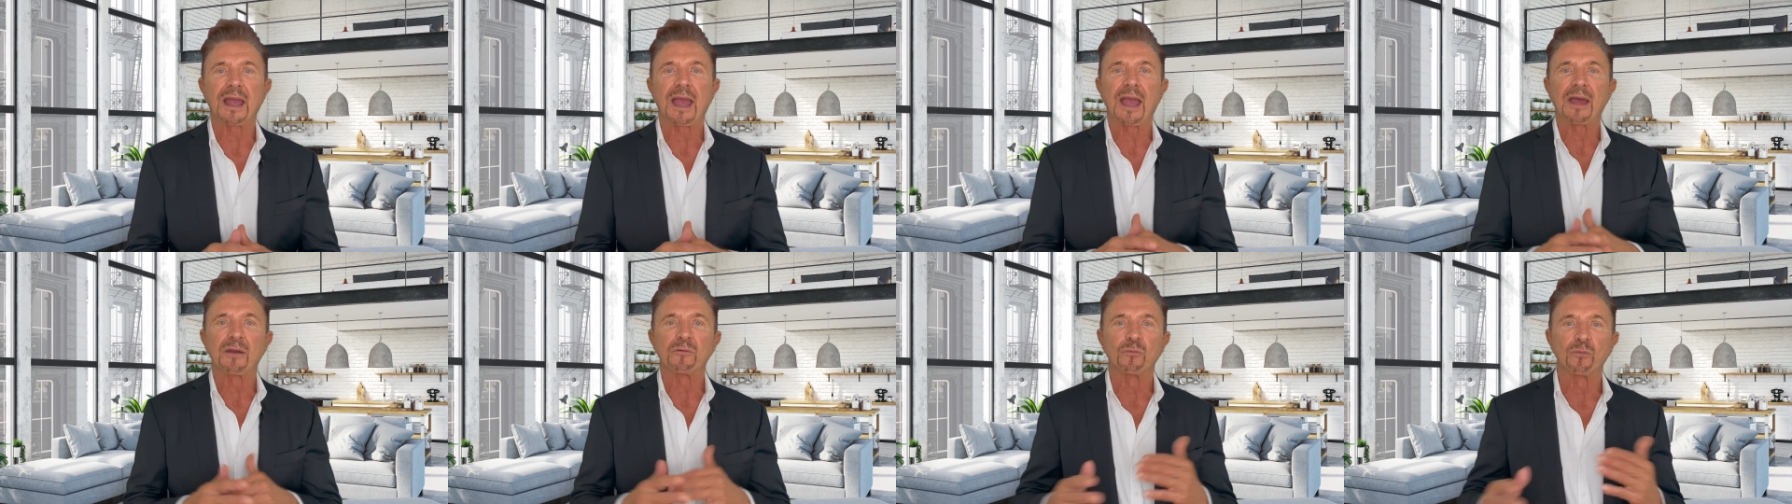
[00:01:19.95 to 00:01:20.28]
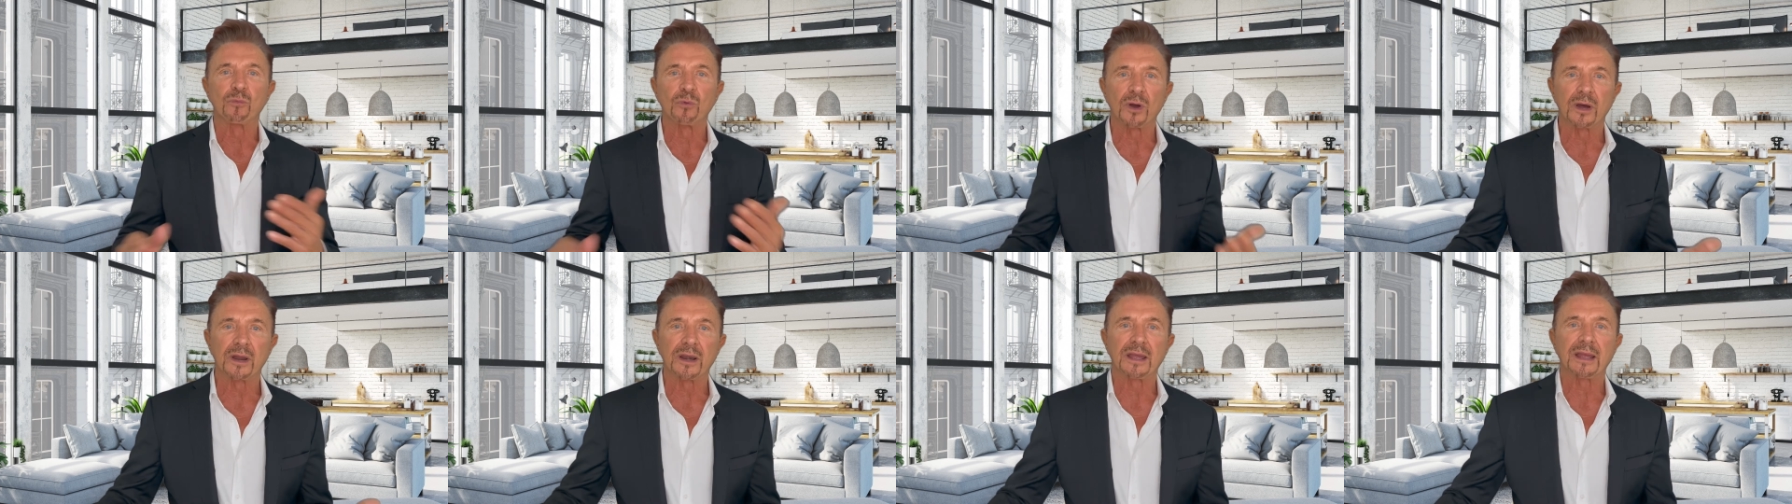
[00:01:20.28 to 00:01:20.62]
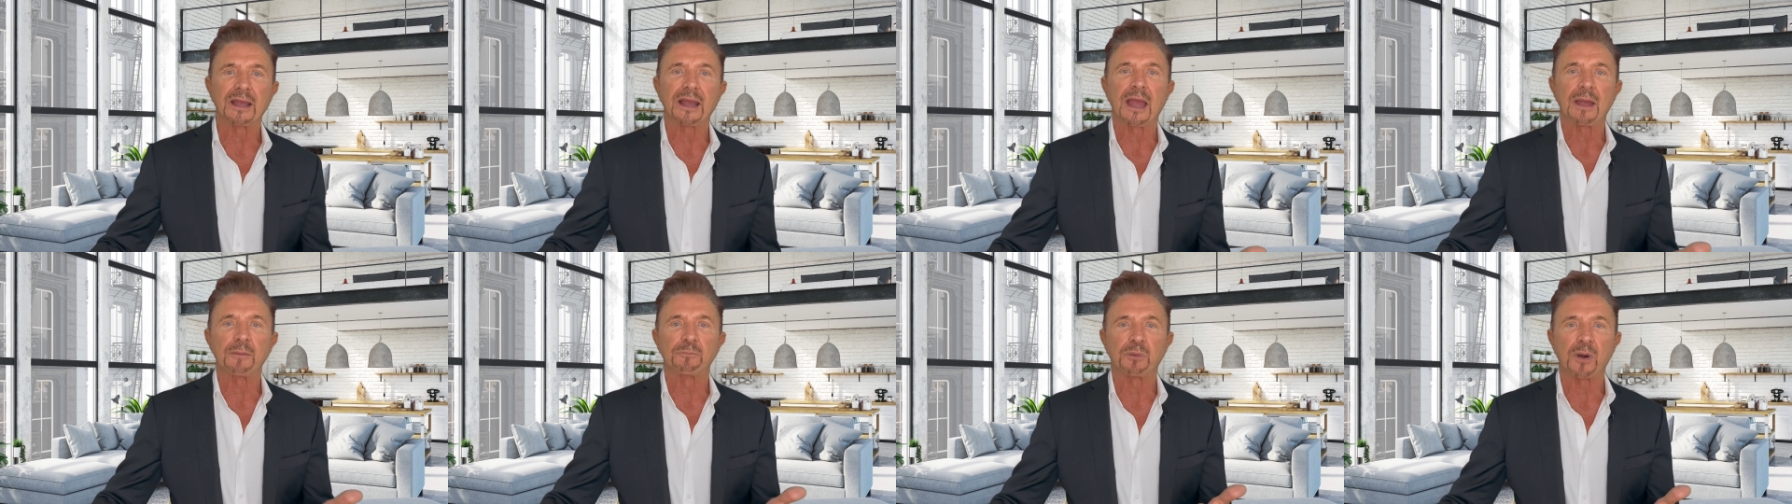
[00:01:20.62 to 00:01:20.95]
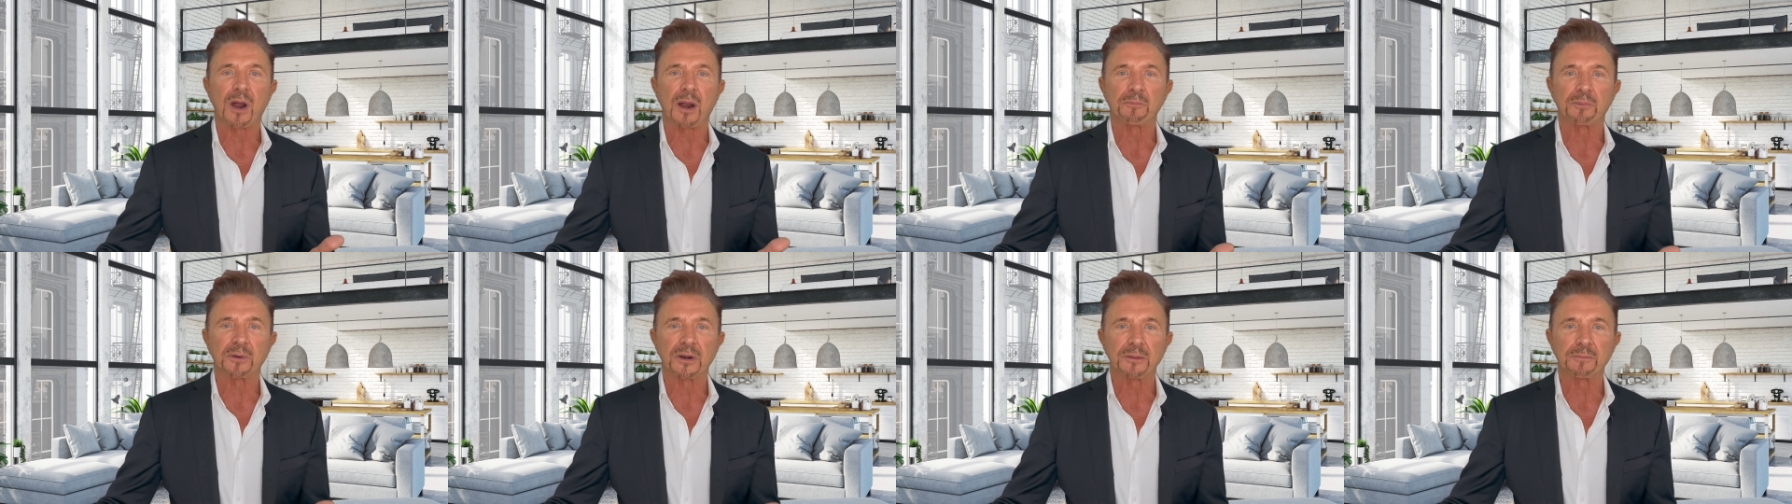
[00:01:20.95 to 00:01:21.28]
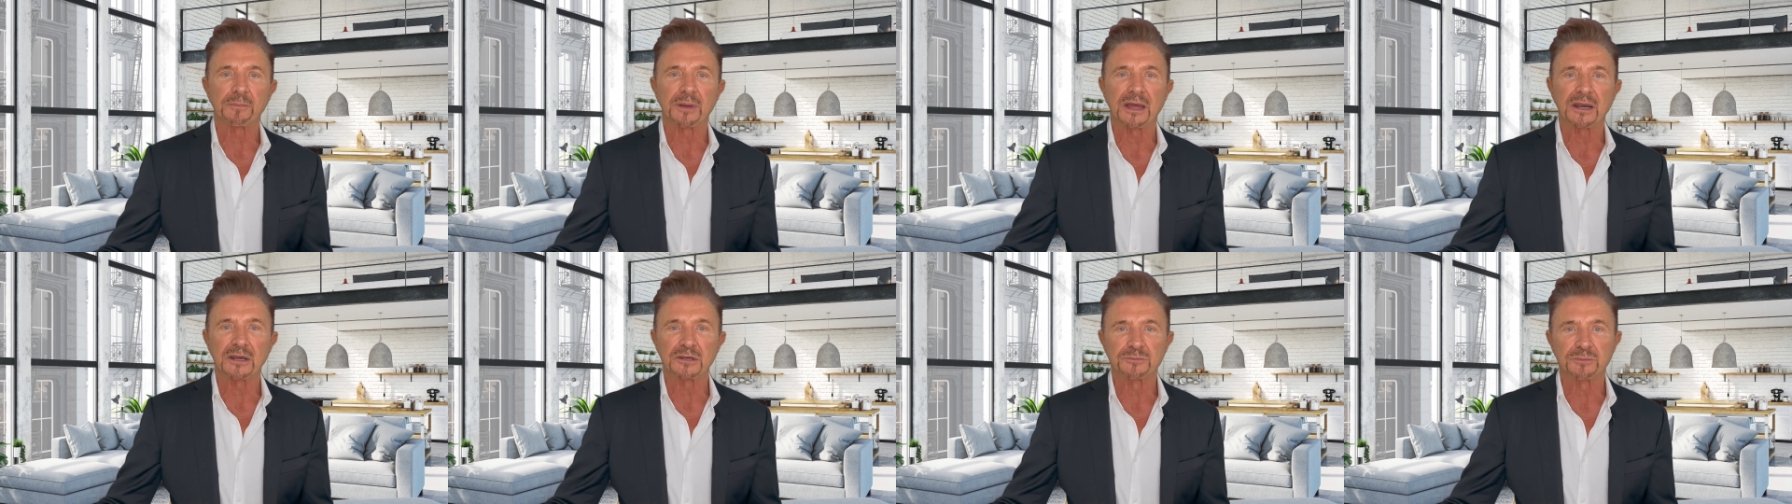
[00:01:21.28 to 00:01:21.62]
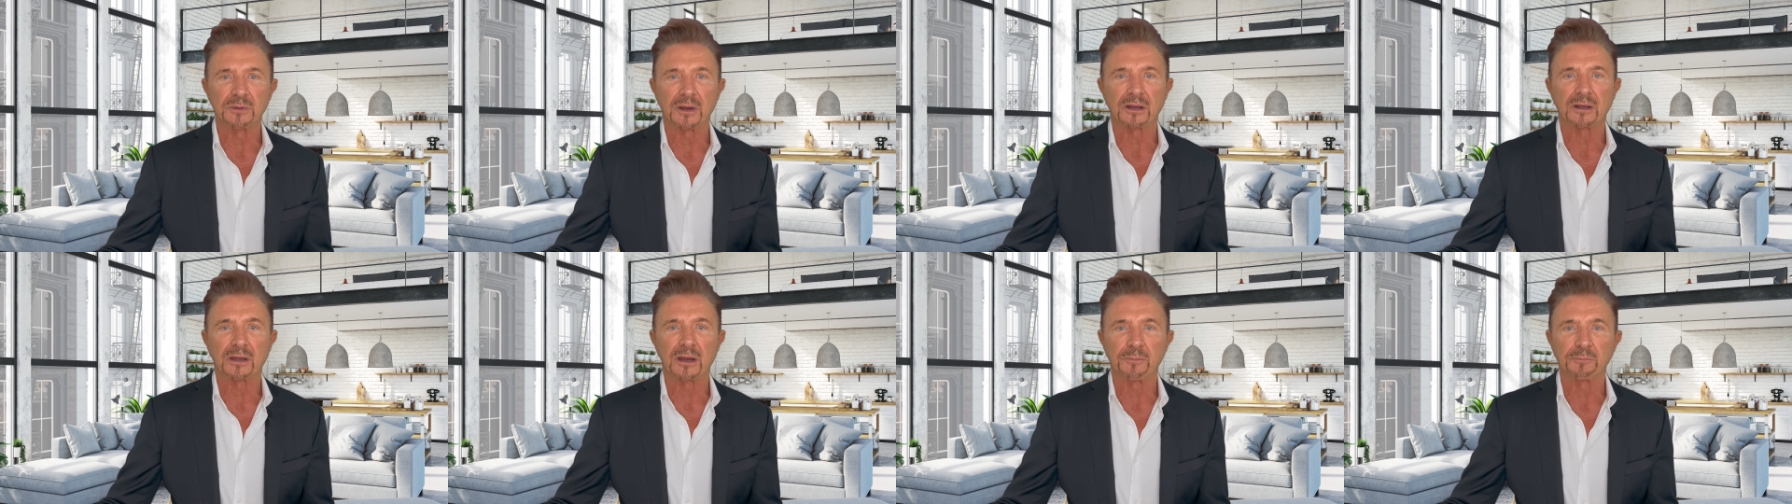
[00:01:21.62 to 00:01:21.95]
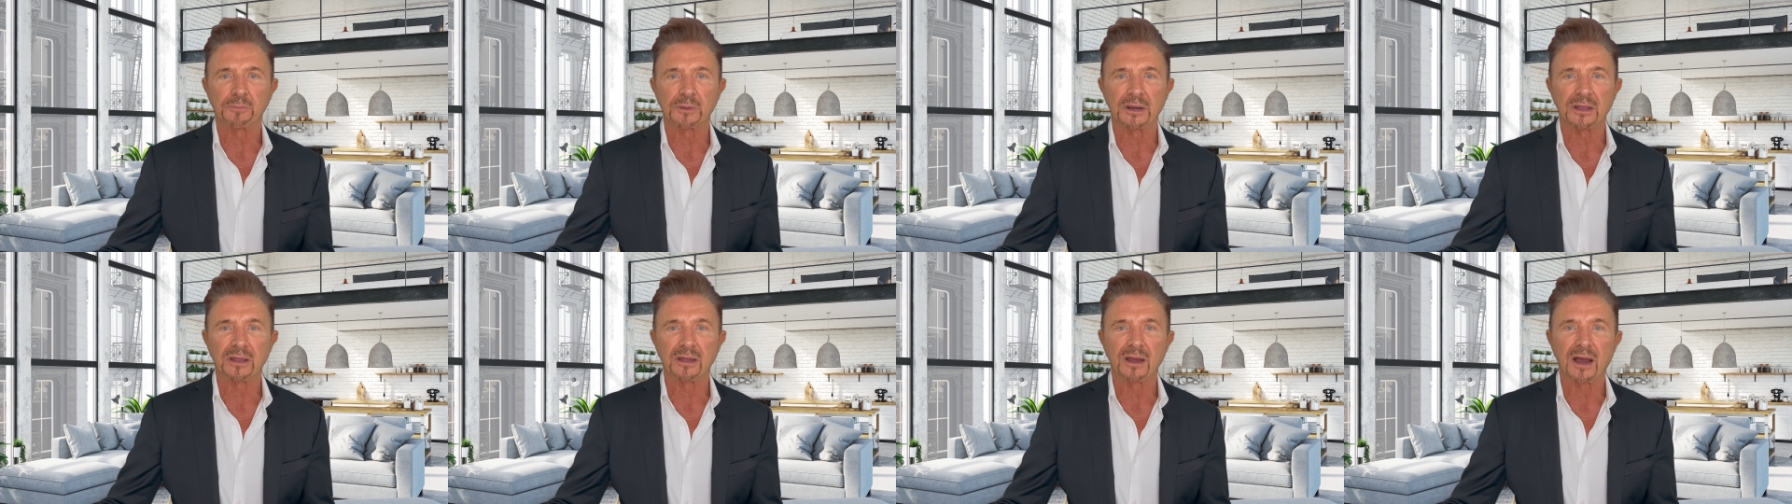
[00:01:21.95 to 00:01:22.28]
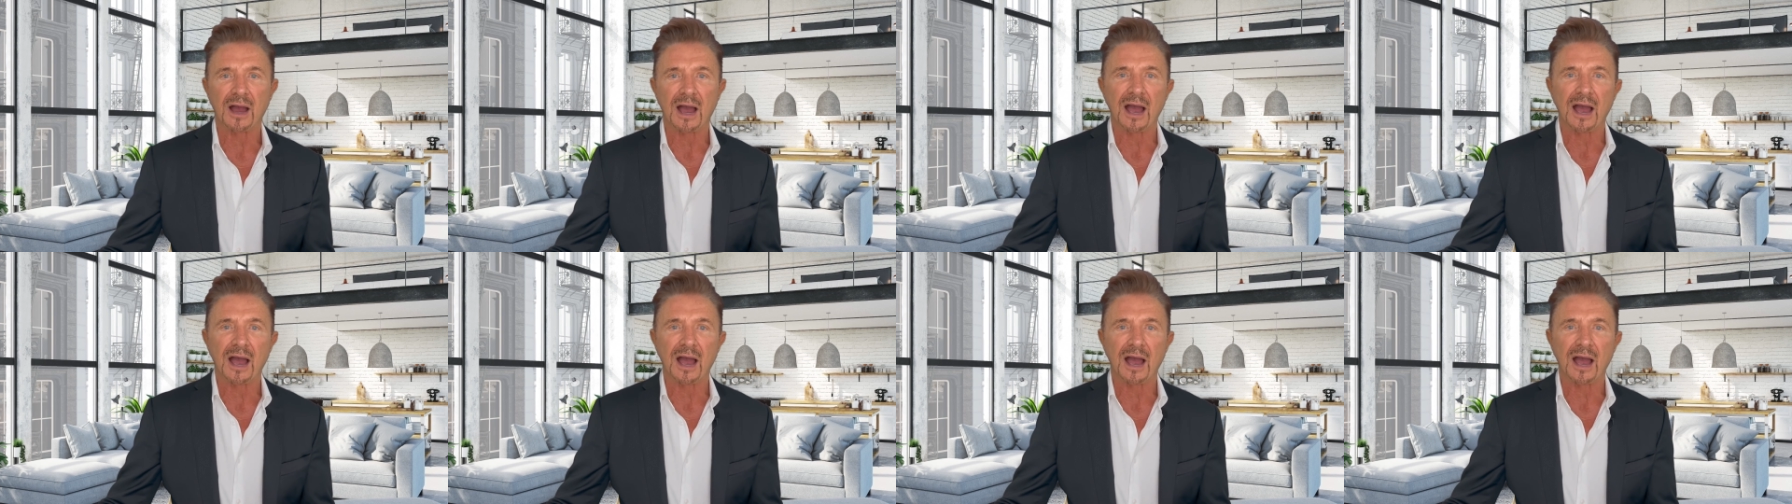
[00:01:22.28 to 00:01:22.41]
and running a property management company,